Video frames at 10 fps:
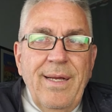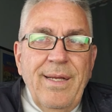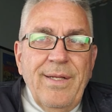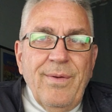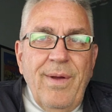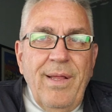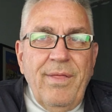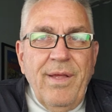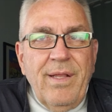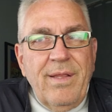You know, I
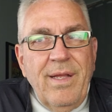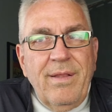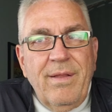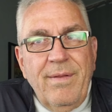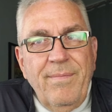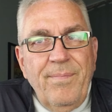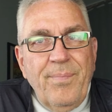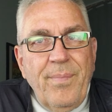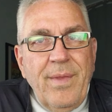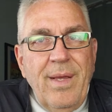think that
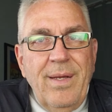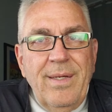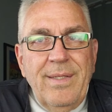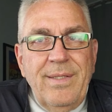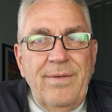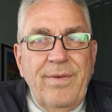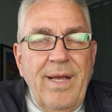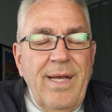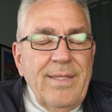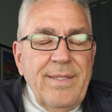you've
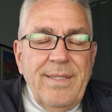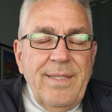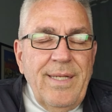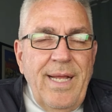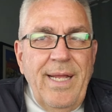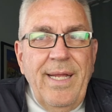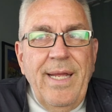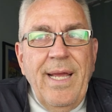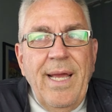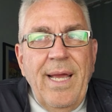got a